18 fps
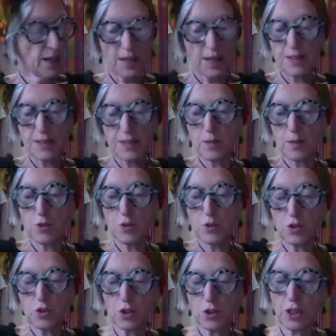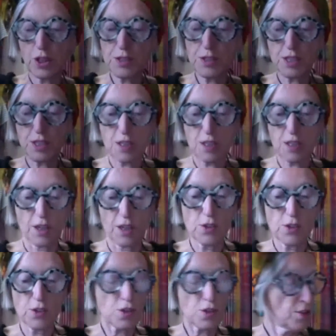And then when you cut it
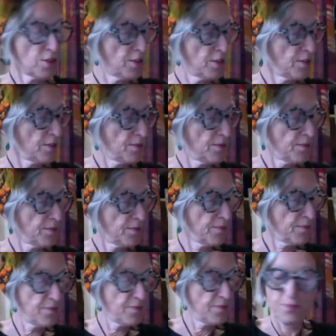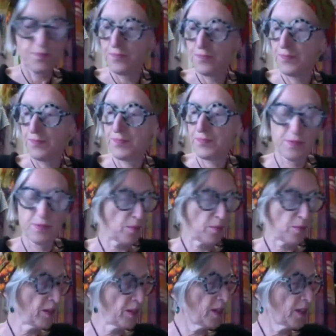out,
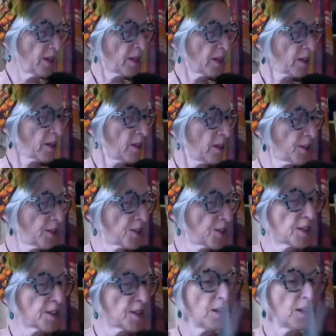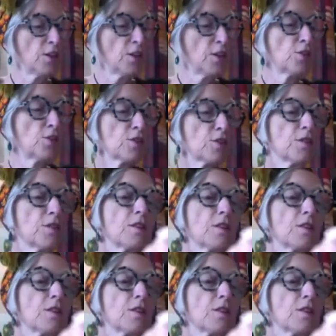let me cut it out.